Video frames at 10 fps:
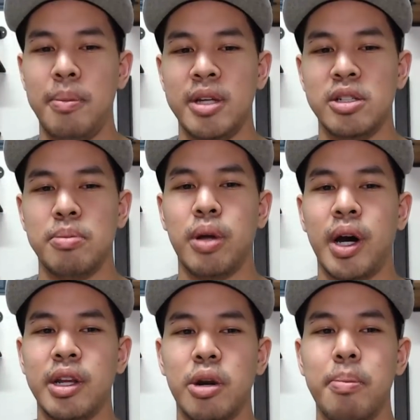in
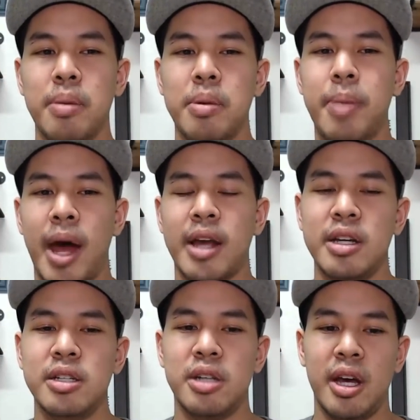supplying their baby
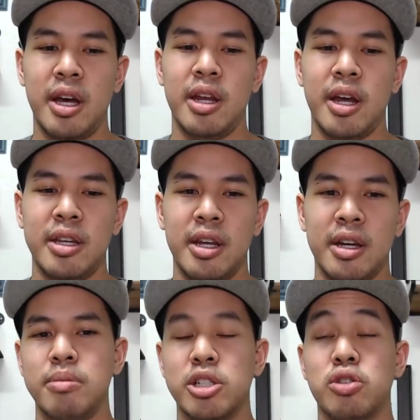package, and I think
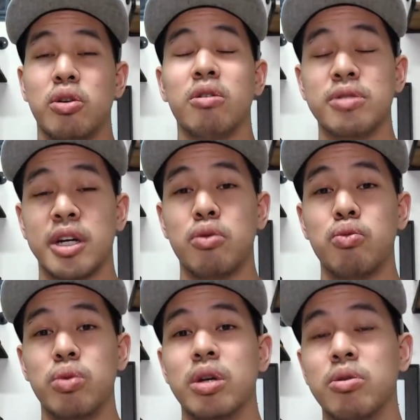this serves like a
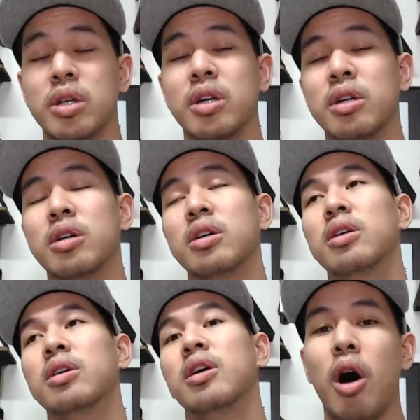really, really good
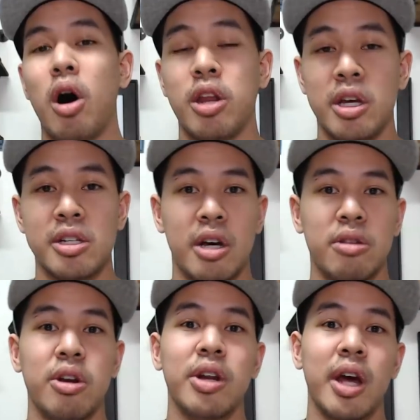audience out
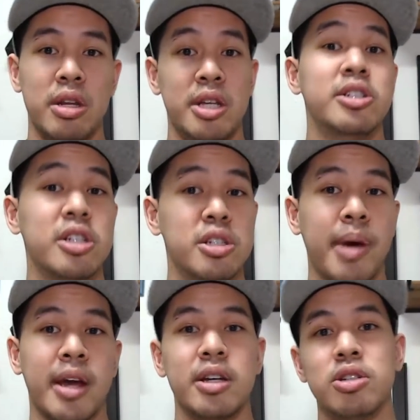there that needs this
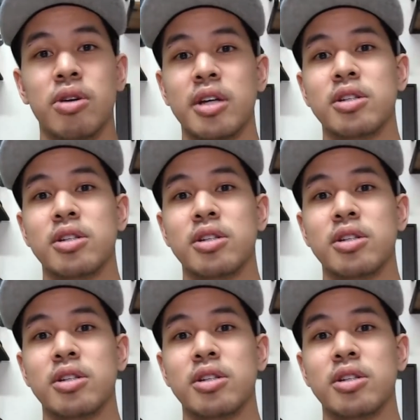package, right?